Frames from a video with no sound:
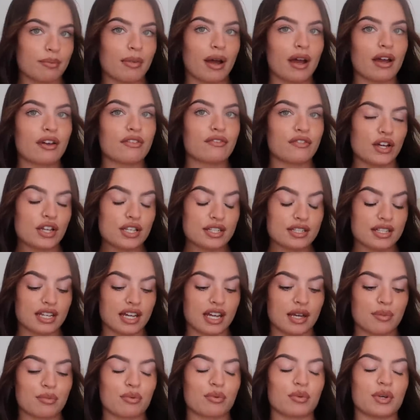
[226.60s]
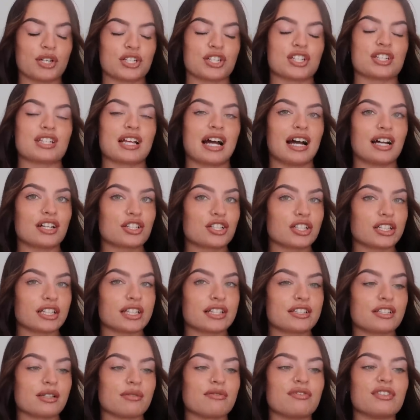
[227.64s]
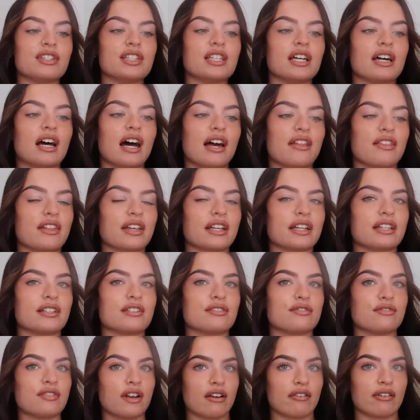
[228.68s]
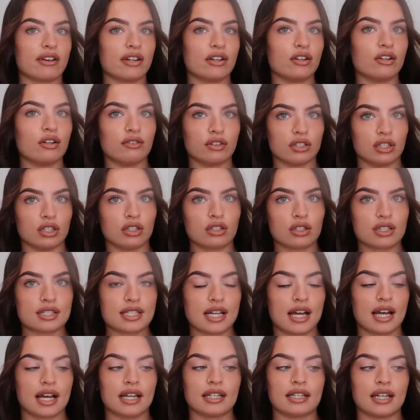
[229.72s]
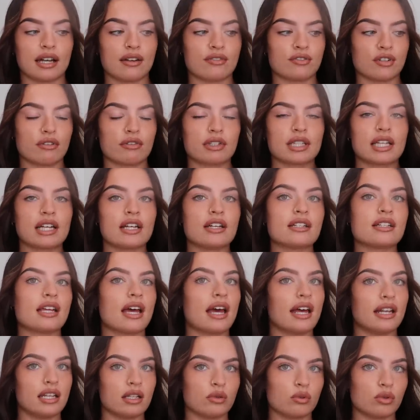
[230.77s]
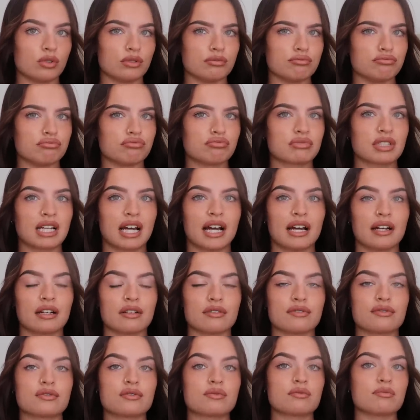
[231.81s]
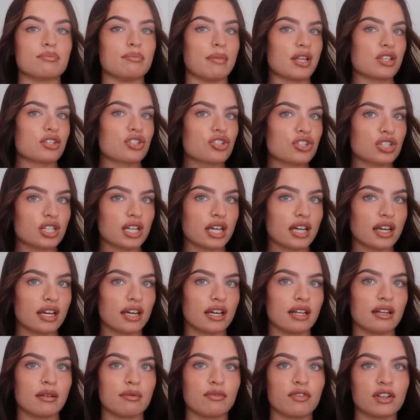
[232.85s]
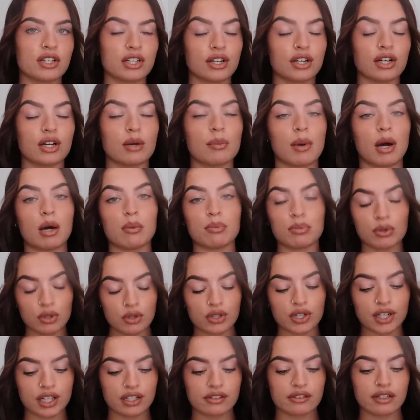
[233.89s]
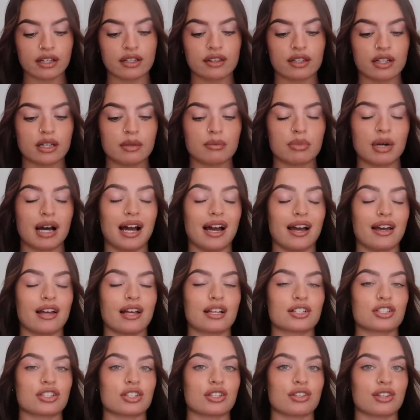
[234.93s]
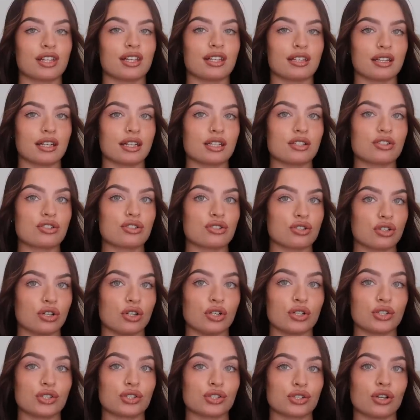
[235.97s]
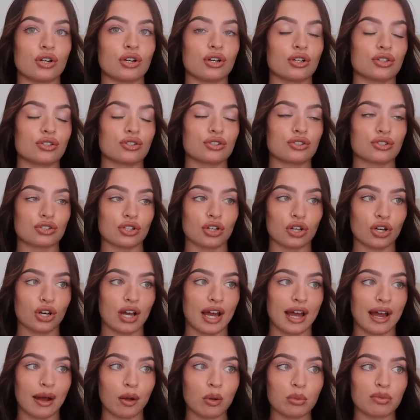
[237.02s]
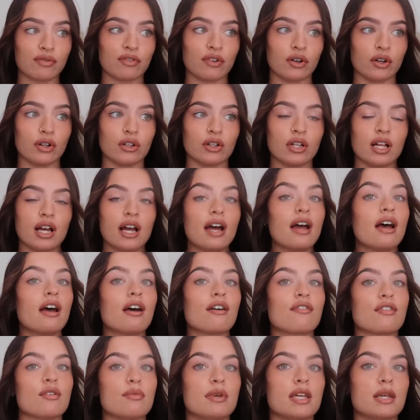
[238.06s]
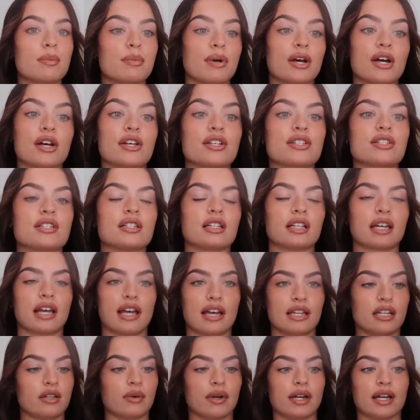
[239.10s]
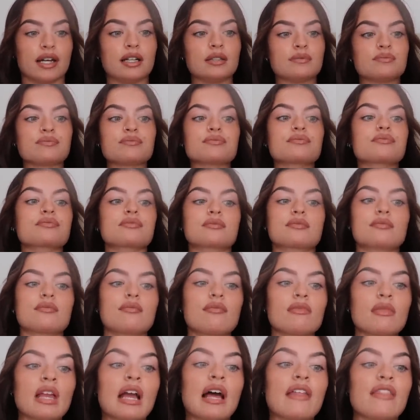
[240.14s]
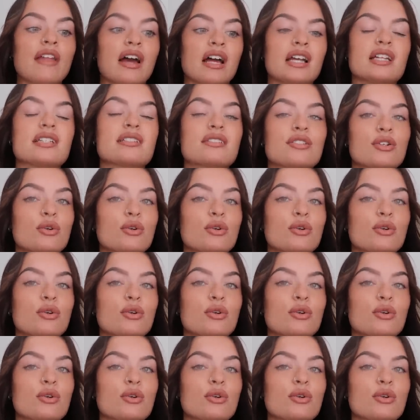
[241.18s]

my first tip, which is actually something that I think is very overlooked and I've not really heard anyone kind of mention it in a video about bulking or anything, but I actually think that it's so helpful for me personally anyway, and that is